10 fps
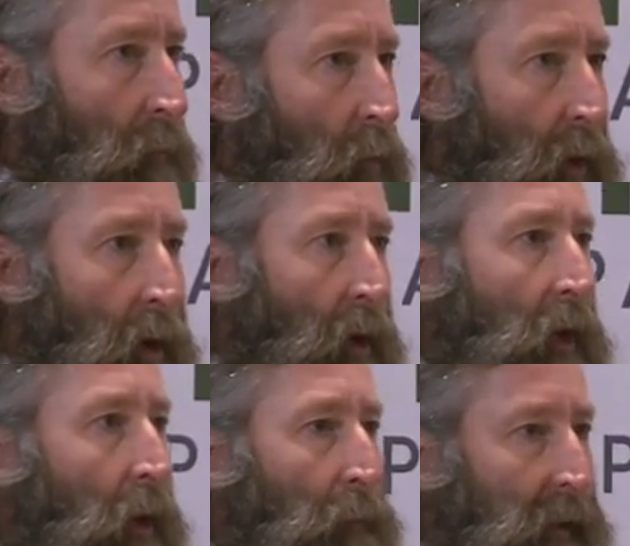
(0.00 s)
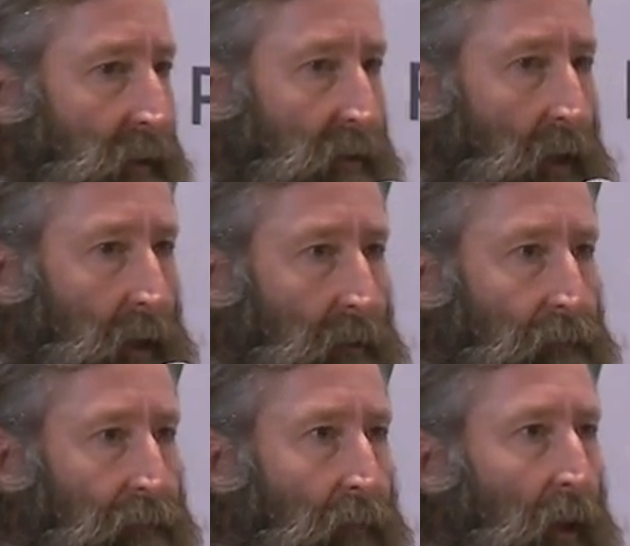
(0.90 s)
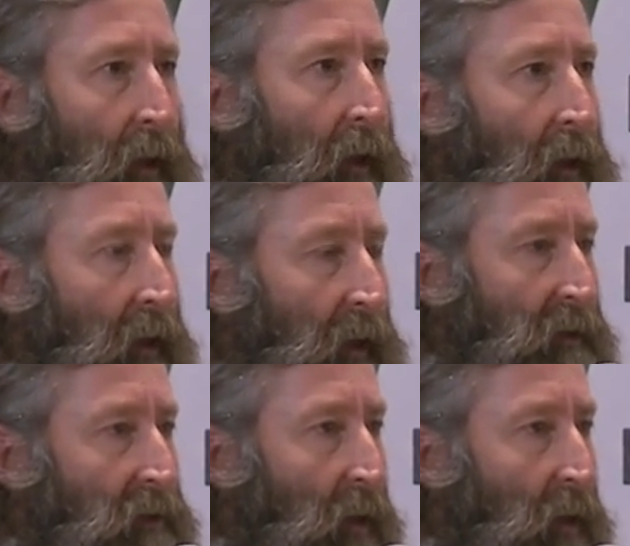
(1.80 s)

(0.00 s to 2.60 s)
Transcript: what our company has done is